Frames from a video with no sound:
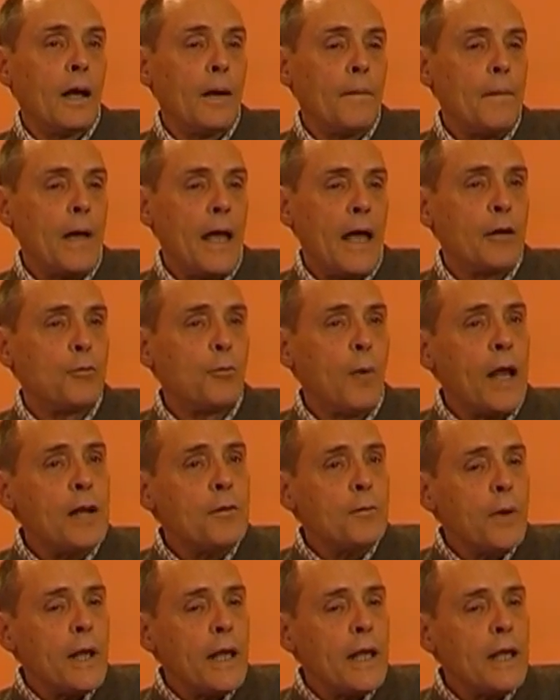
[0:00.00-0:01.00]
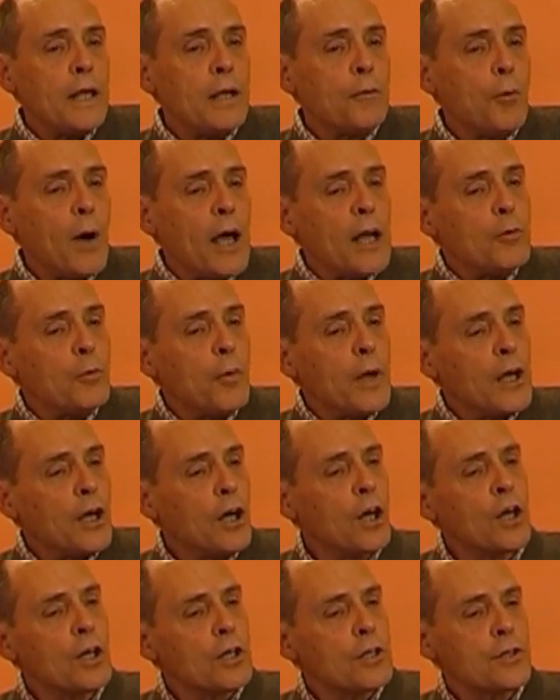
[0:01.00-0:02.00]
And when we
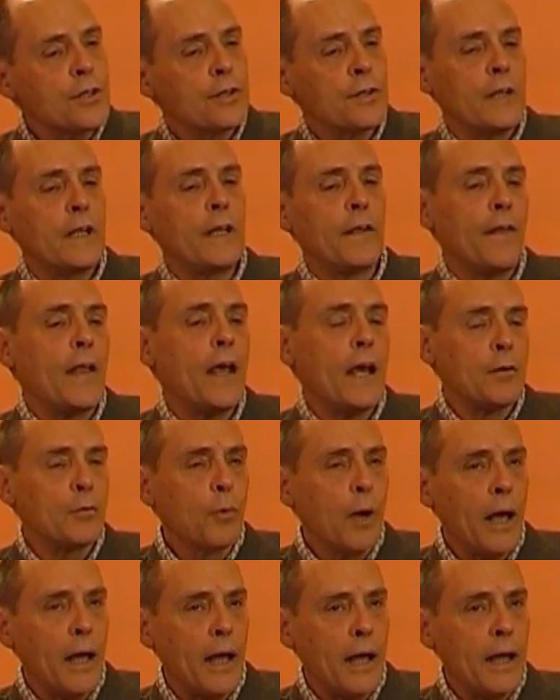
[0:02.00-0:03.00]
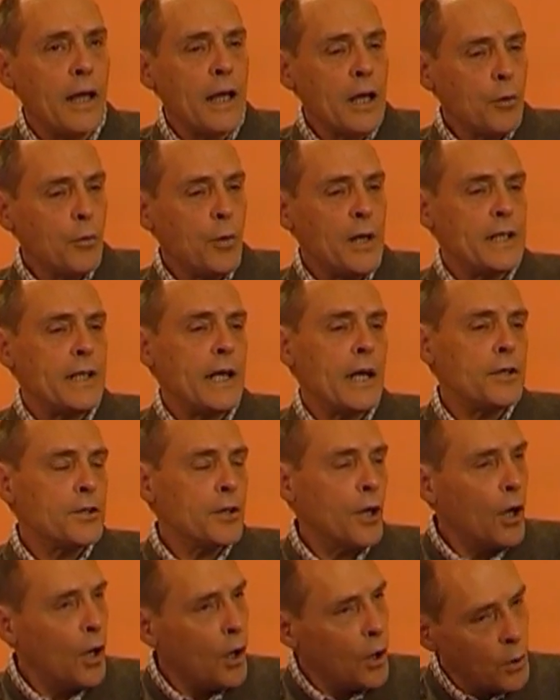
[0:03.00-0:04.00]
hurt in that way, we tend to
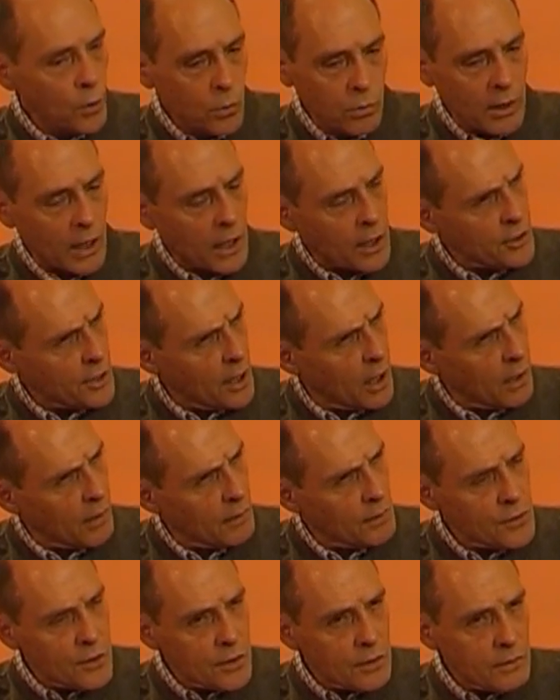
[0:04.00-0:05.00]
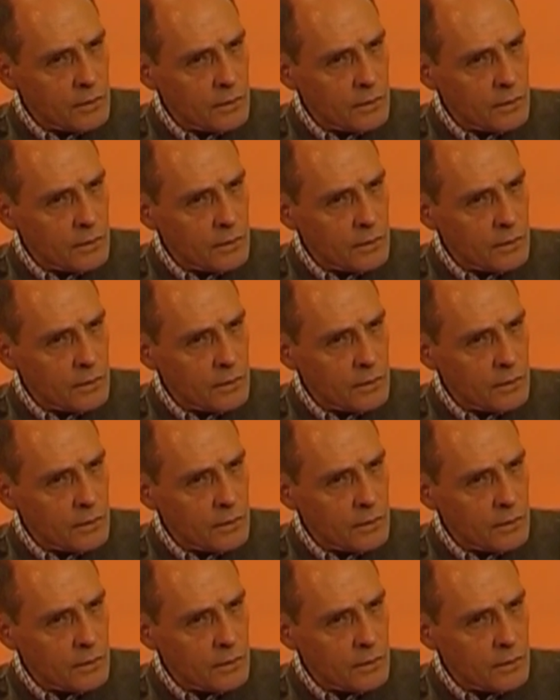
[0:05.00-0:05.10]
hold ourselves.